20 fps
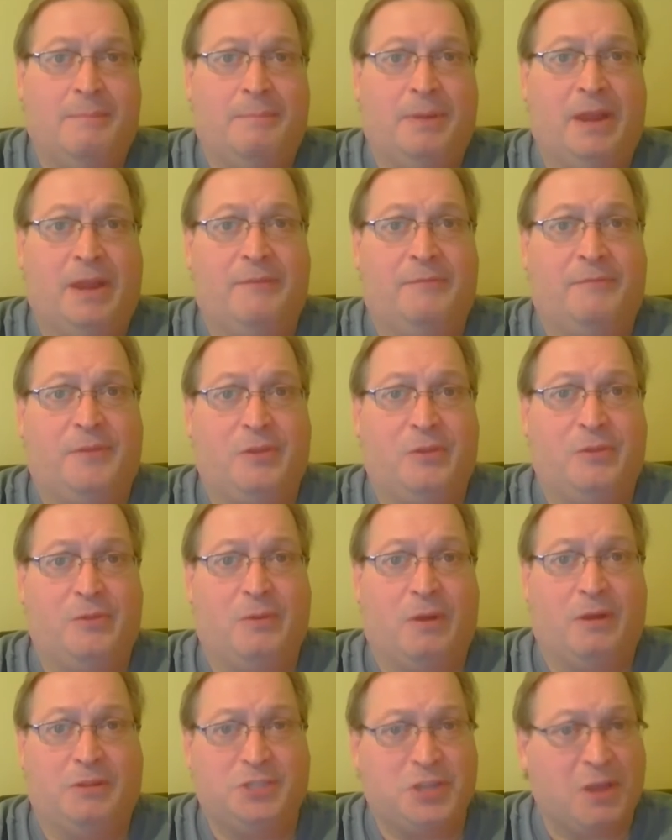But if
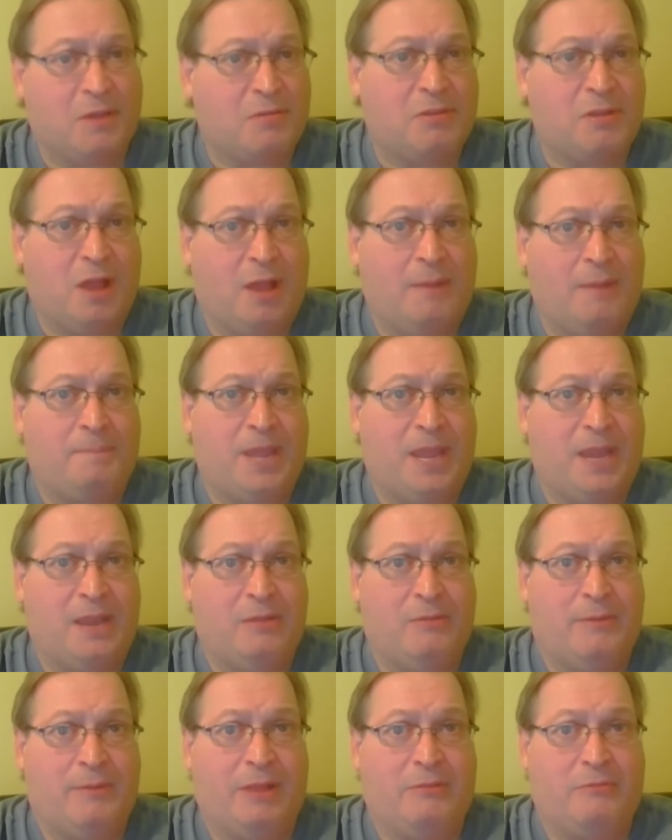you are just
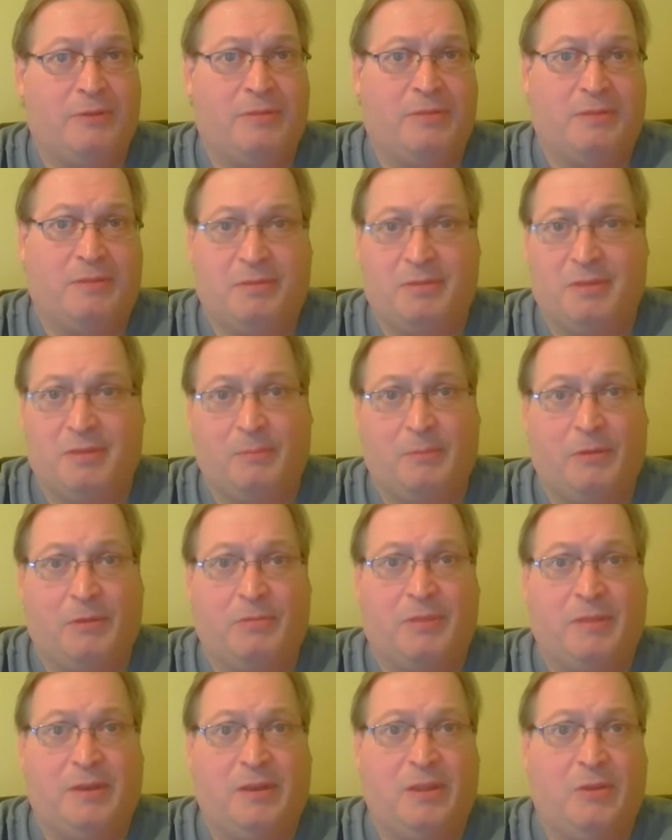updating your address to somewhere
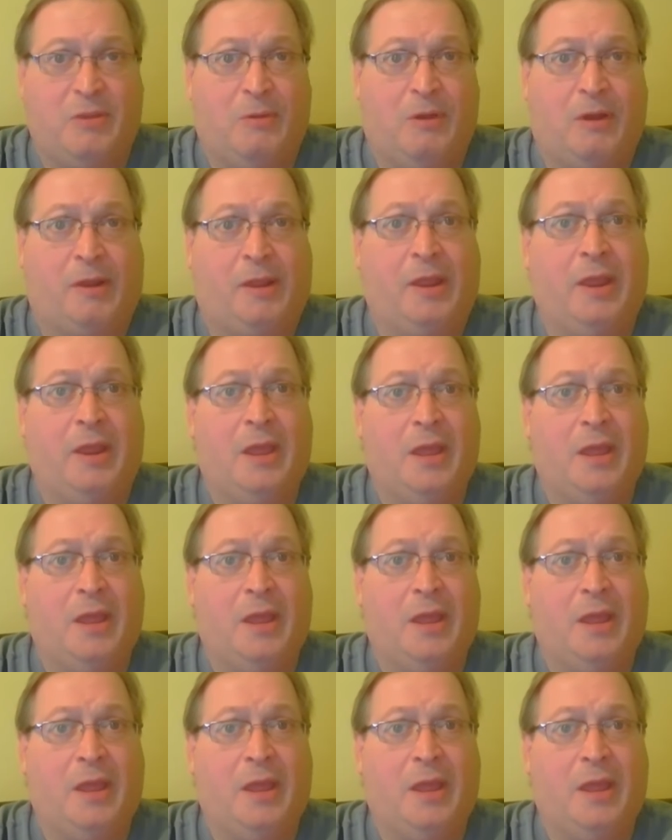in New York,